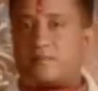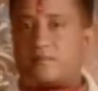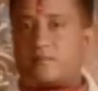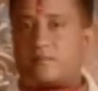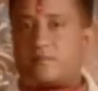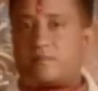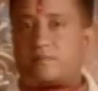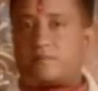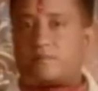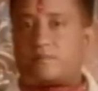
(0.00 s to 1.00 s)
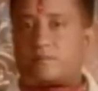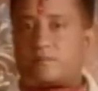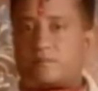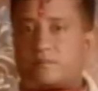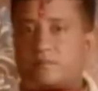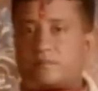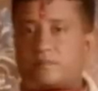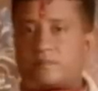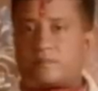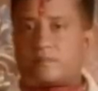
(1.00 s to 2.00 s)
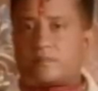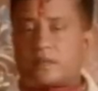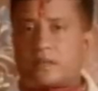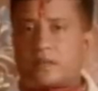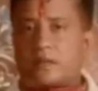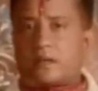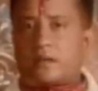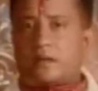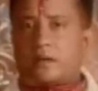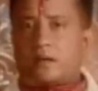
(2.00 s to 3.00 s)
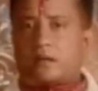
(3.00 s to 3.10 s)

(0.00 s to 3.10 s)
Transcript: [no speech]